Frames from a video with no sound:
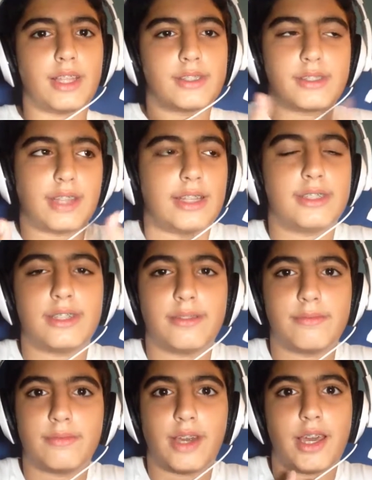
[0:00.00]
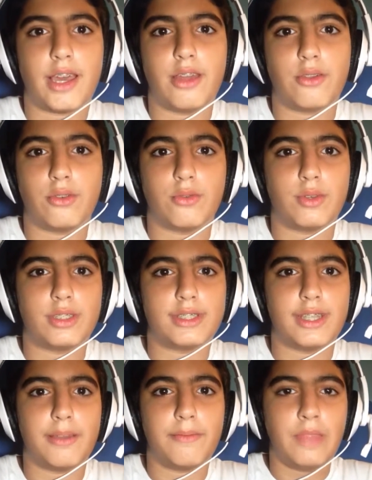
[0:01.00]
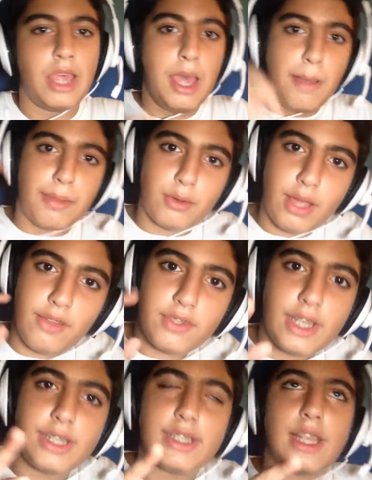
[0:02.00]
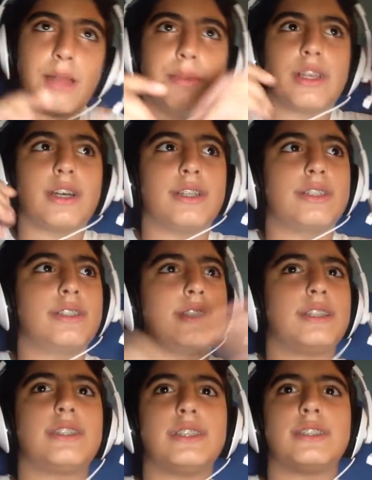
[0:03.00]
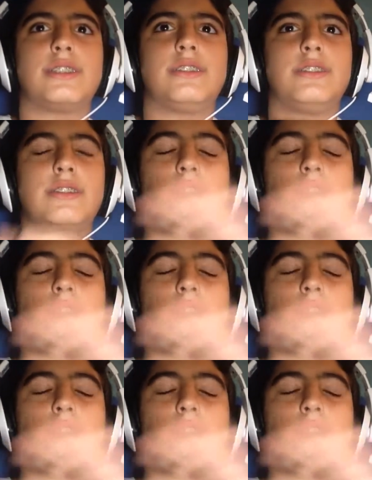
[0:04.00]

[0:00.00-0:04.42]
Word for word: That's that's it. I, I don't know what to say. But we have to end it here because this is